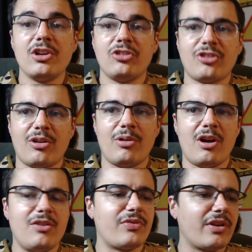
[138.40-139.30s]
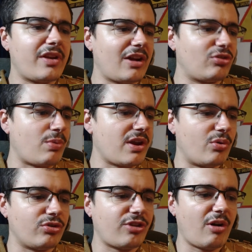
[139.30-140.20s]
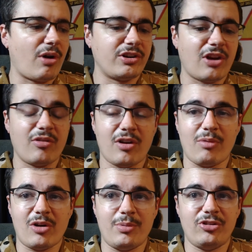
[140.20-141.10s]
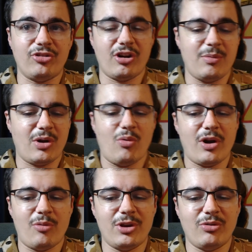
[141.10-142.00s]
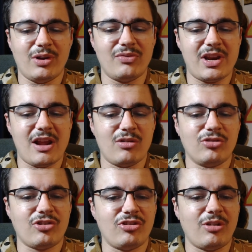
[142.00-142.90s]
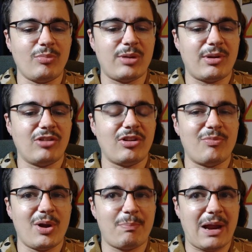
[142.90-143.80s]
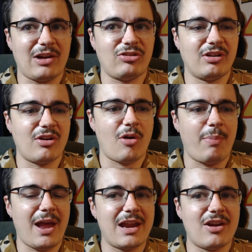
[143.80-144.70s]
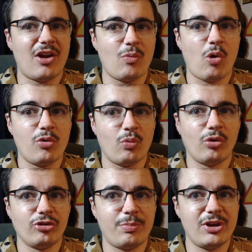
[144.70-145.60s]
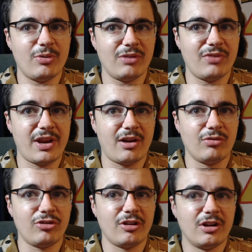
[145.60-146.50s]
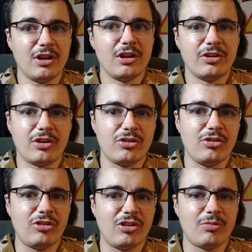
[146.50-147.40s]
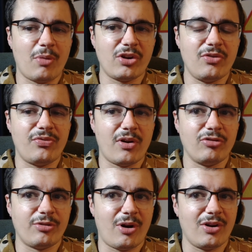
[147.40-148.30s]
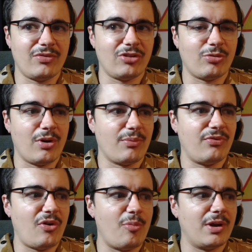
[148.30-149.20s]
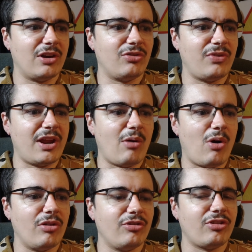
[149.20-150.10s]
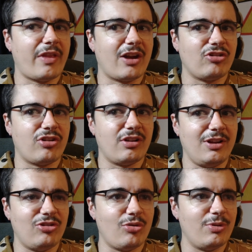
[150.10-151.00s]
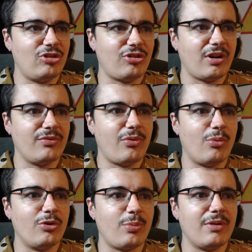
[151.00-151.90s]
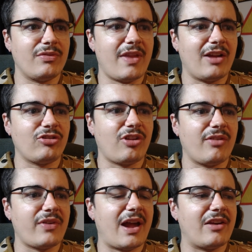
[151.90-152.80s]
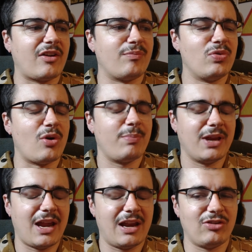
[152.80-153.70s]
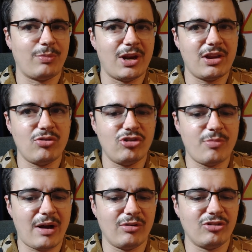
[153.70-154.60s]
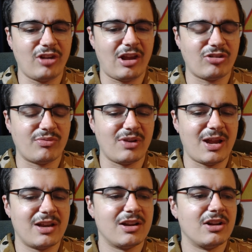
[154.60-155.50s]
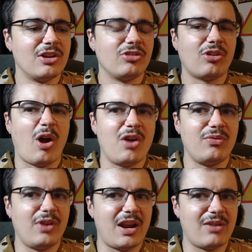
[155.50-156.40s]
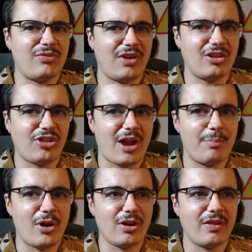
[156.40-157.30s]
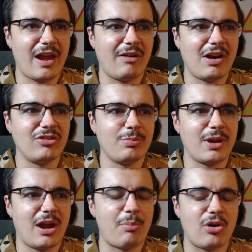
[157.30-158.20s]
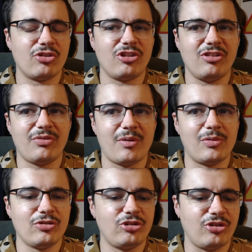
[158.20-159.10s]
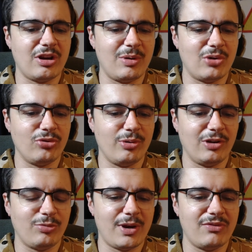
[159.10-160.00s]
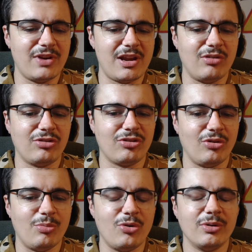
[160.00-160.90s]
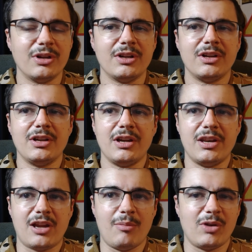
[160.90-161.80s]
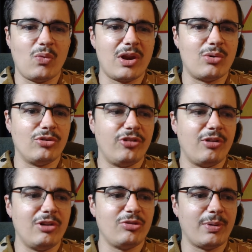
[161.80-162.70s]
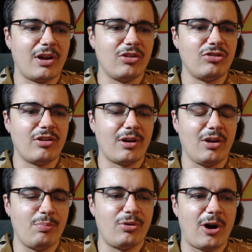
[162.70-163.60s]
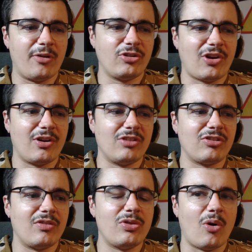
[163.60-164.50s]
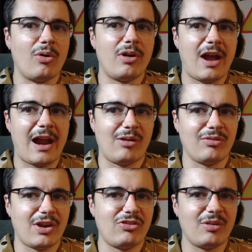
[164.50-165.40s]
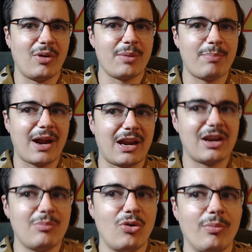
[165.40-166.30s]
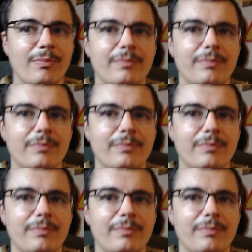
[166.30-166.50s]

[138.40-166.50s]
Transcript: So over the next week or so, I don't know when I'll be streaming or when I'll be doing videos, just simply because if my back's in a lot of pain, I won't want to be doing videos. The good news is my new phone's arrived, it's the one I'm filming this video on, so that should at least all be straightforward with that stuff, and I've not been getting as many YouTube errors as of late, so hopefully they've fixed that bug at their end. But yeah, apologies if I'm not streaming or doing as many videos as normal in the coming week or two, it's because, I'm going to prioritise not aggravating my back anymore.